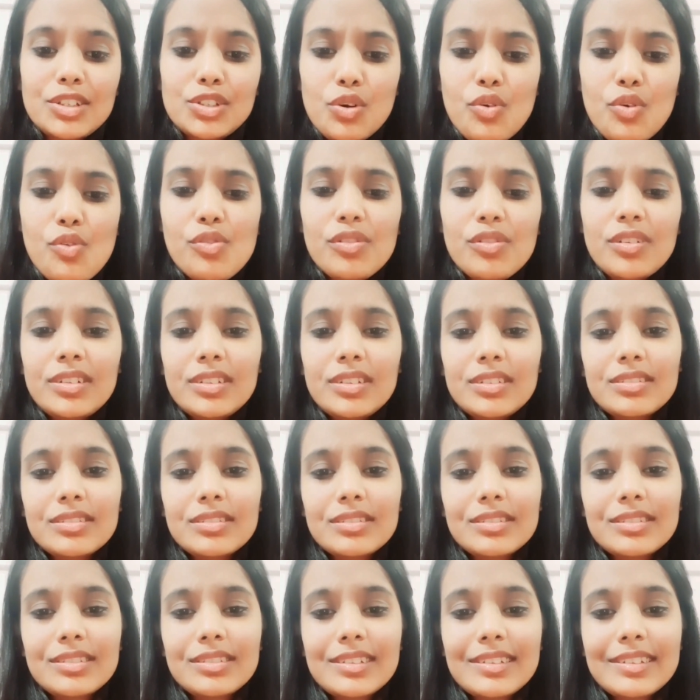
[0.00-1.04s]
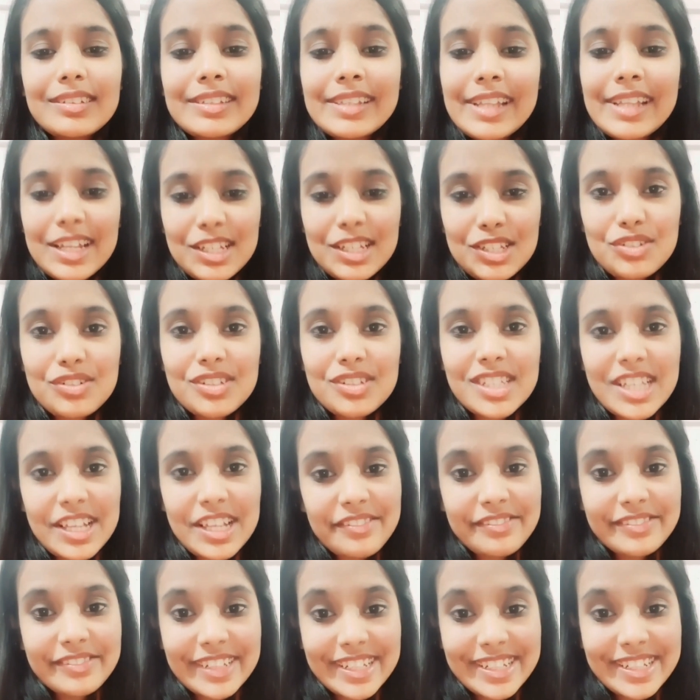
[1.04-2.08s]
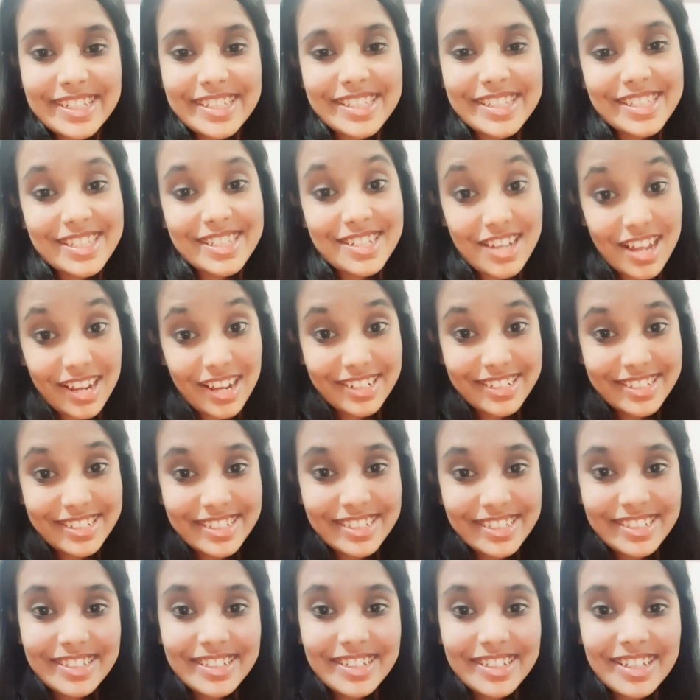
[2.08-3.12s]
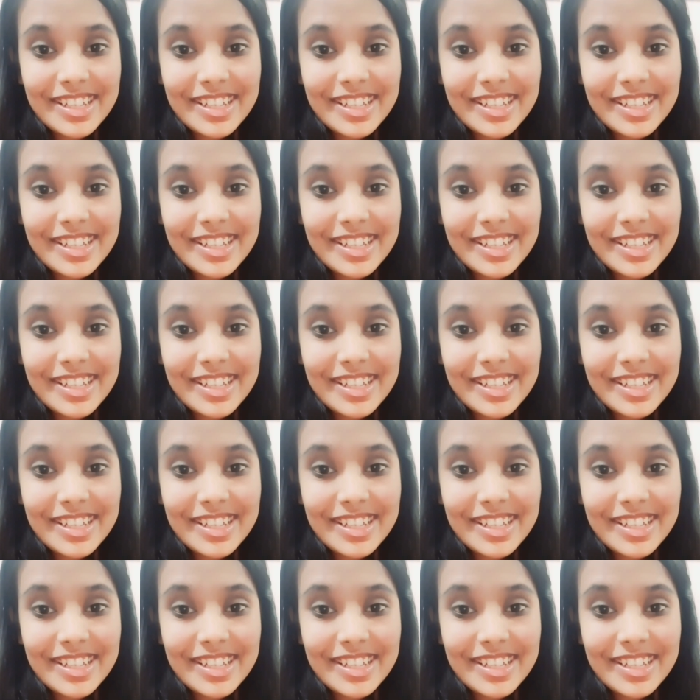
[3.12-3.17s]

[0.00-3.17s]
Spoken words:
don't let yourself get distracted.